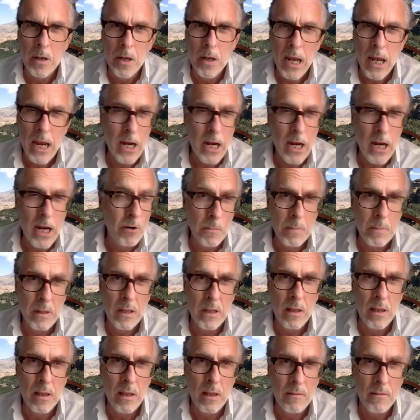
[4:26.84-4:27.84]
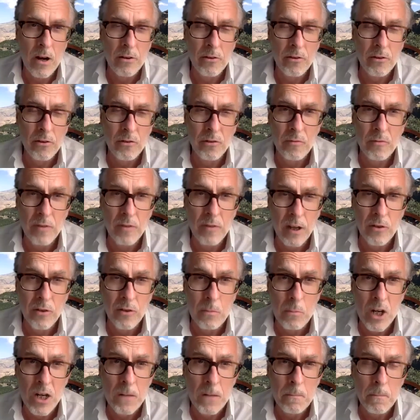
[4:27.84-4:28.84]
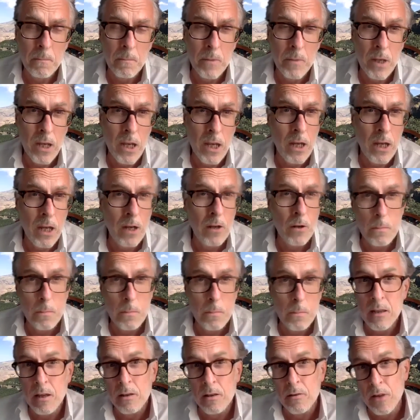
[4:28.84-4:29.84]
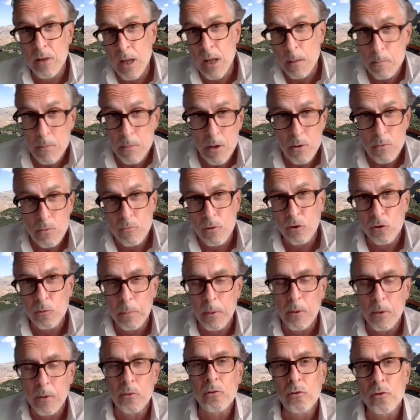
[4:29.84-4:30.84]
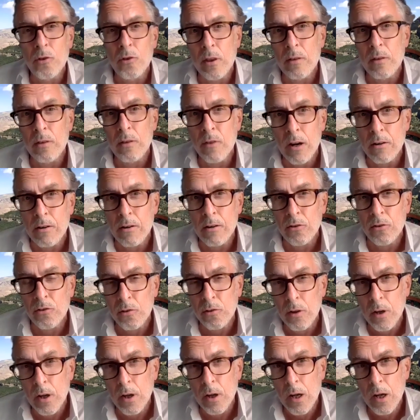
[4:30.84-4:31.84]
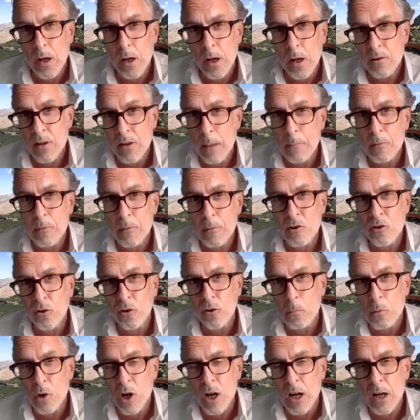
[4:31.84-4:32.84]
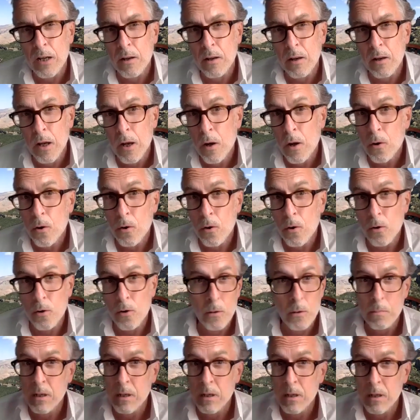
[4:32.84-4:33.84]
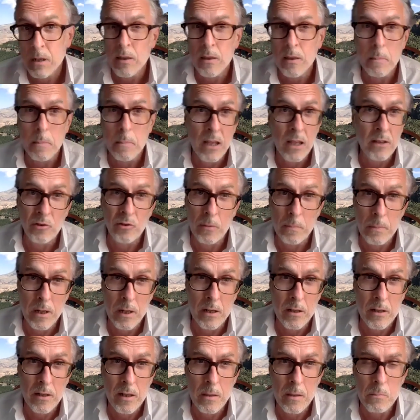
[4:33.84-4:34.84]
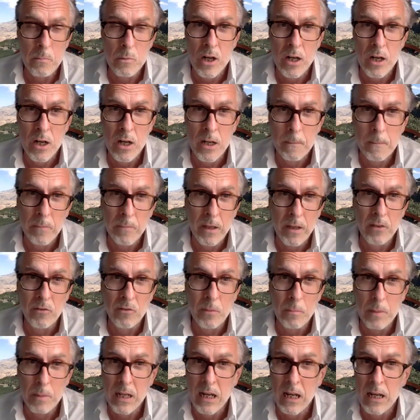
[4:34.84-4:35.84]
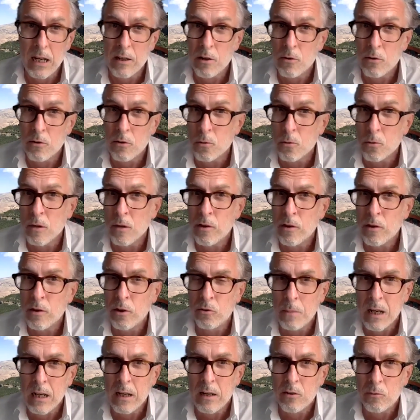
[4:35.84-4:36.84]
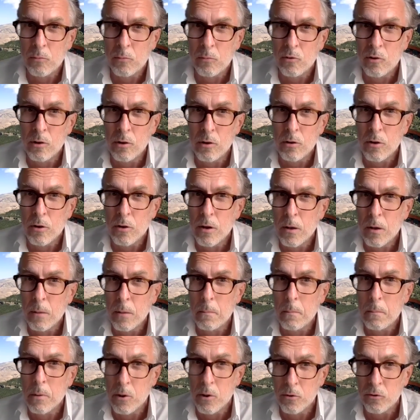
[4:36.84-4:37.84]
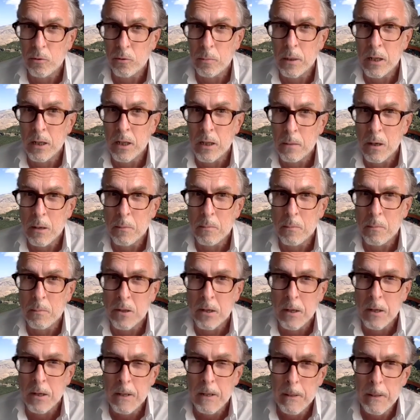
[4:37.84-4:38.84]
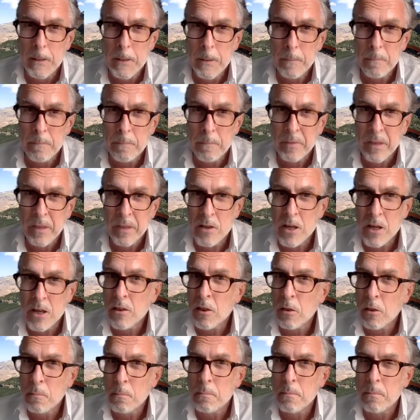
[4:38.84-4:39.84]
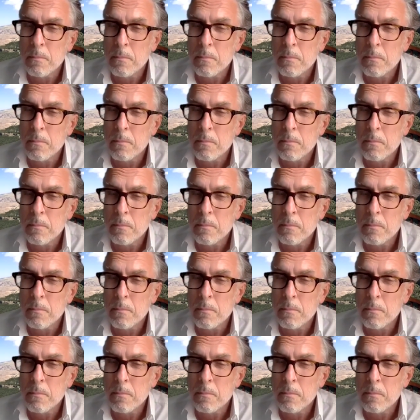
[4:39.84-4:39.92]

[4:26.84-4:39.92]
It could be that the virus infects the brain. It could be that the immune response to the virus damages the brain, or it could be that the blood supply to the brain. All of those mechanisms look plausible at the moment. And the other thing,